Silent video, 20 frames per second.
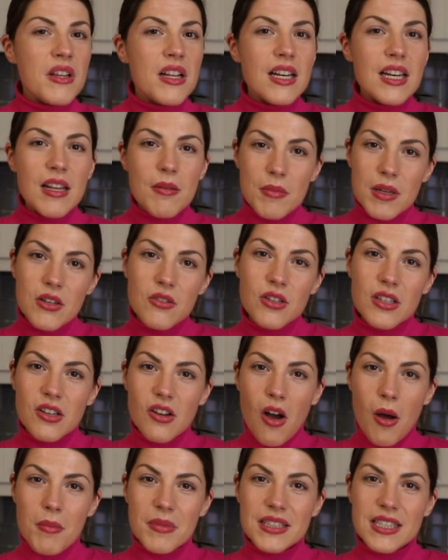let me know in the
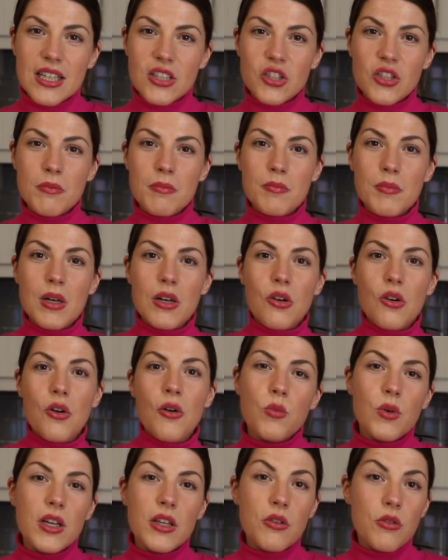comment section below
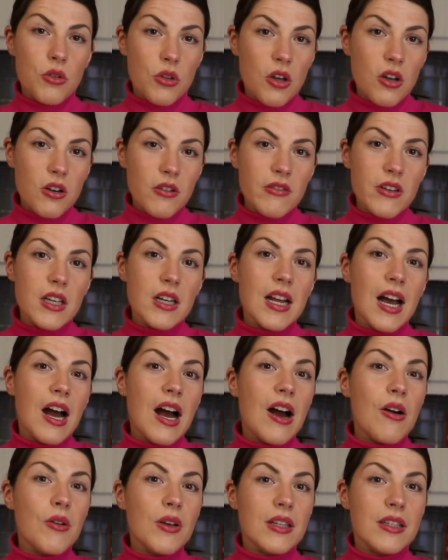what you thought of it,
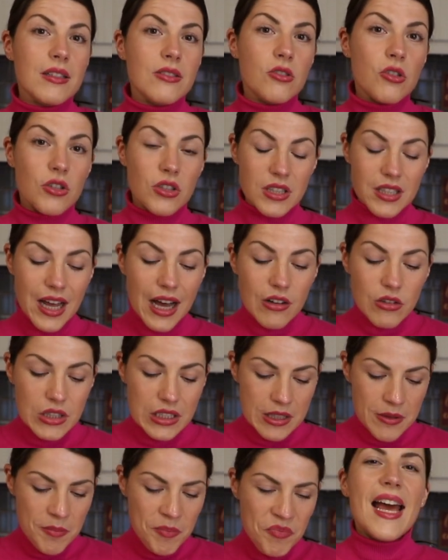how it turned out.
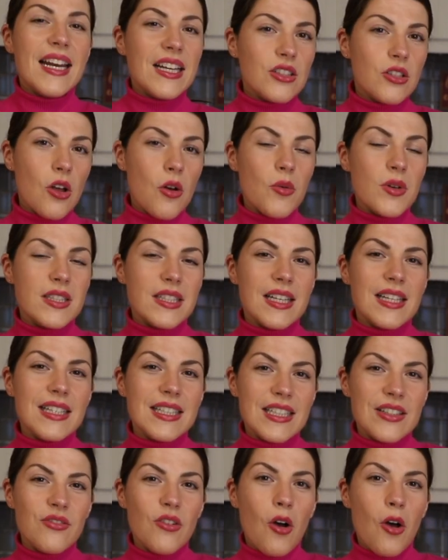And as always, I'll
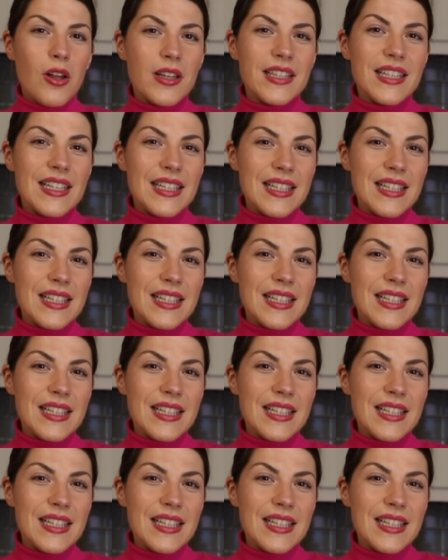leave all the